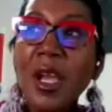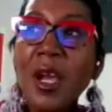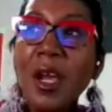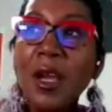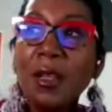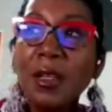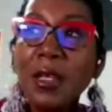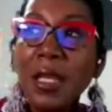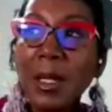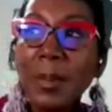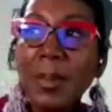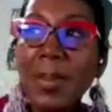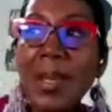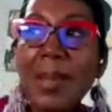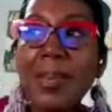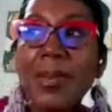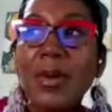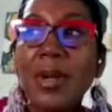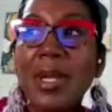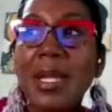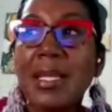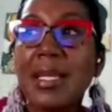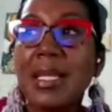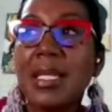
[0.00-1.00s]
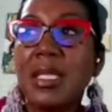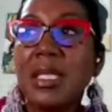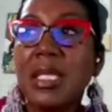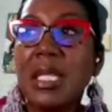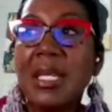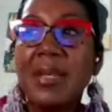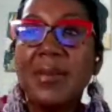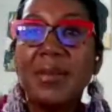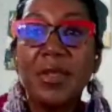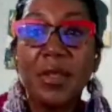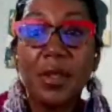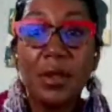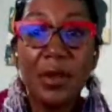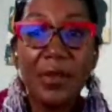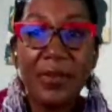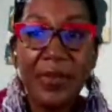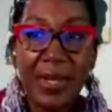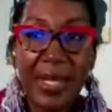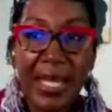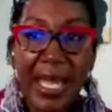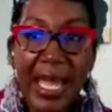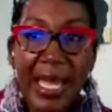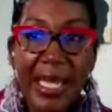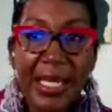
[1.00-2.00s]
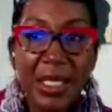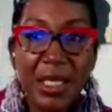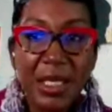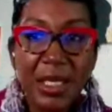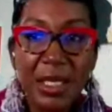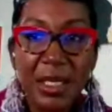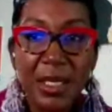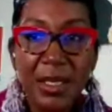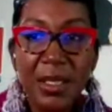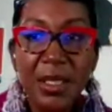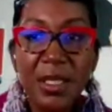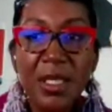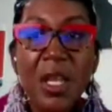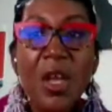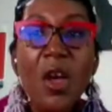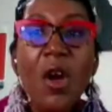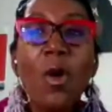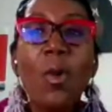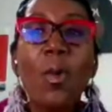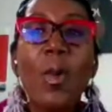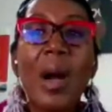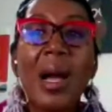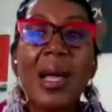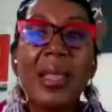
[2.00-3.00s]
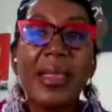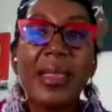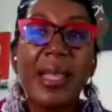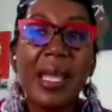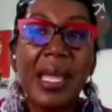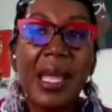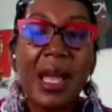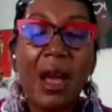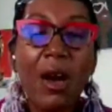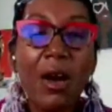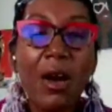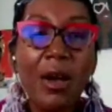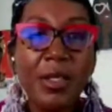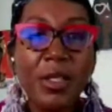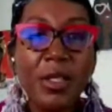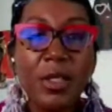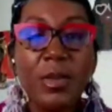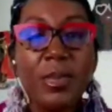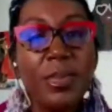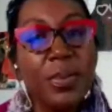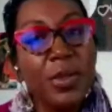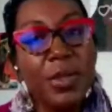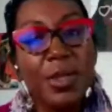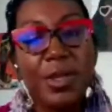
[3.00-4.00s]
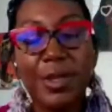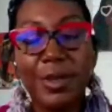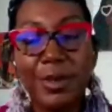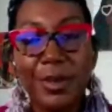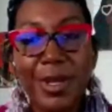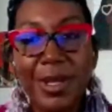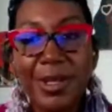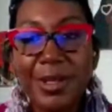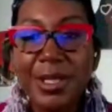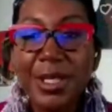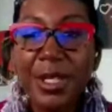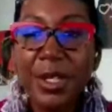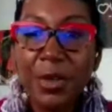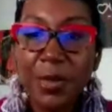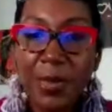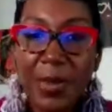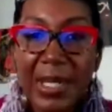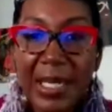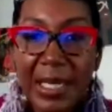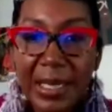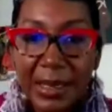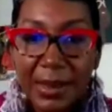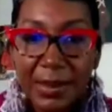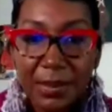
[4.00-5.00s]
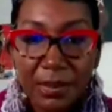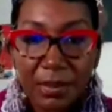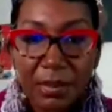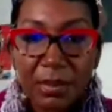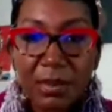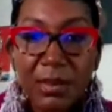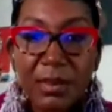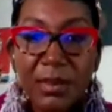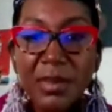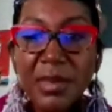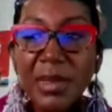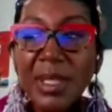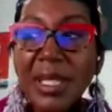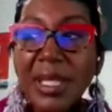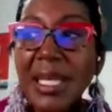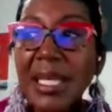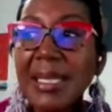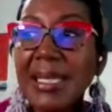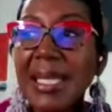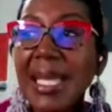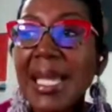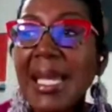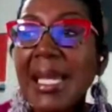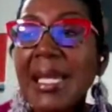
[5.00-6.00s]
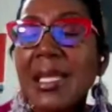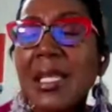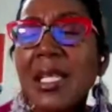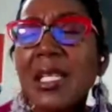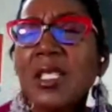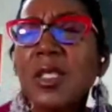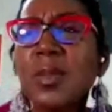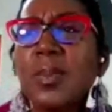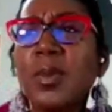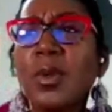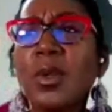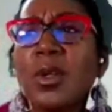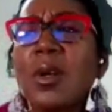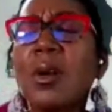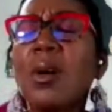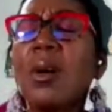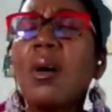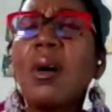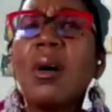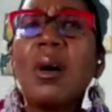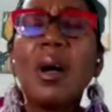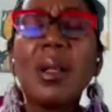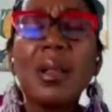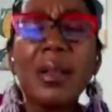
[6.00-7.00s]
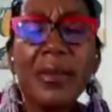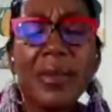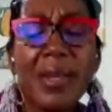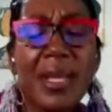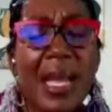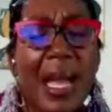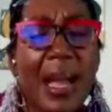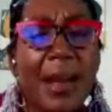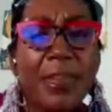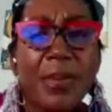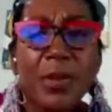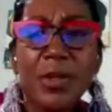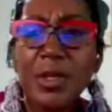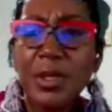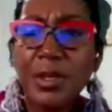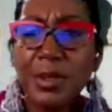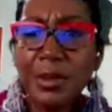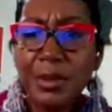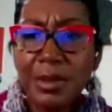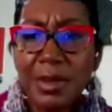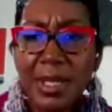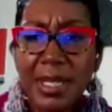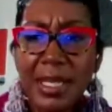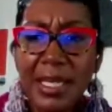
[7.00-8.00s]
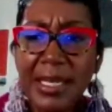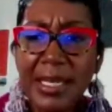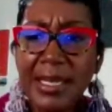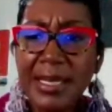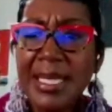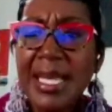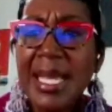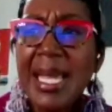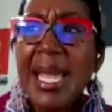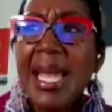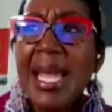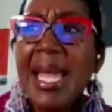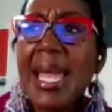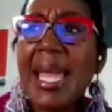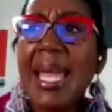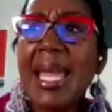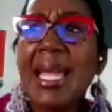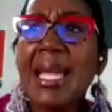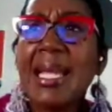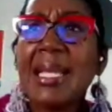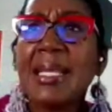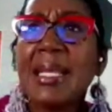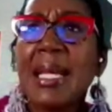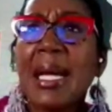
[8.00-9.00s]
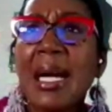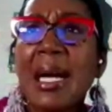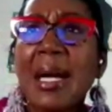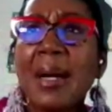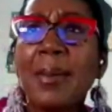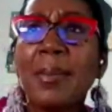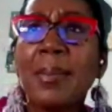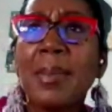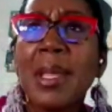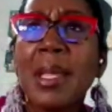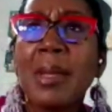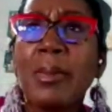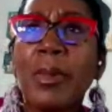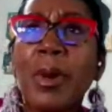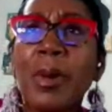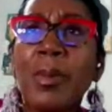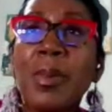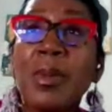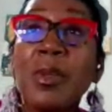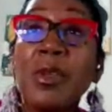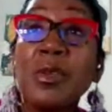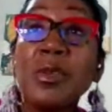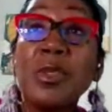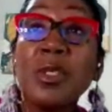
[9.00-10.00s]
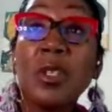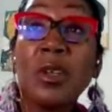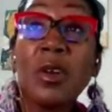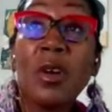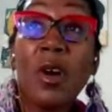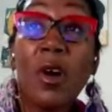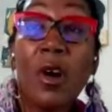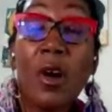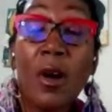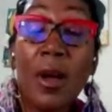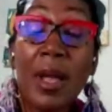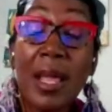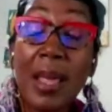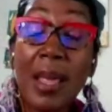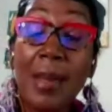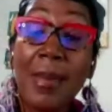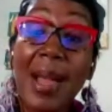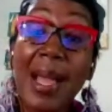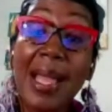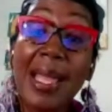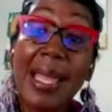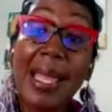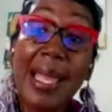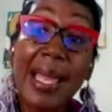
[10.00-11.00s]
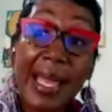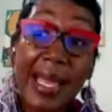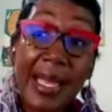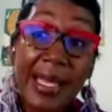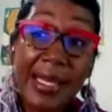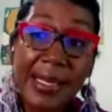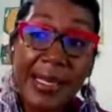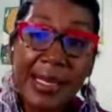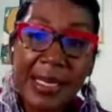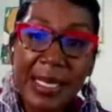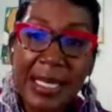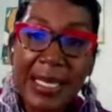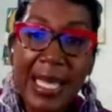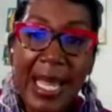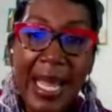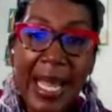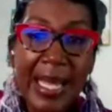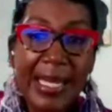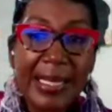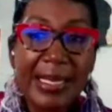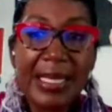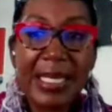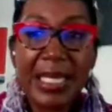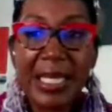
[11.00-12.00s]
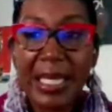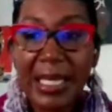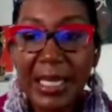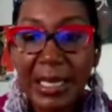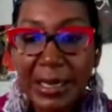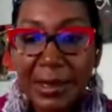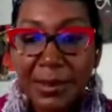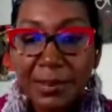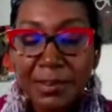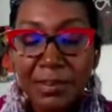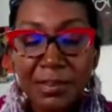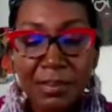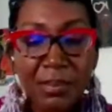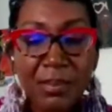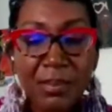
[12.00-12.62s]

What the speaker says: Our young people can achieve certifications while they also pursue their degree. They can explore all of the opportunities in what we used to call MIS and IT.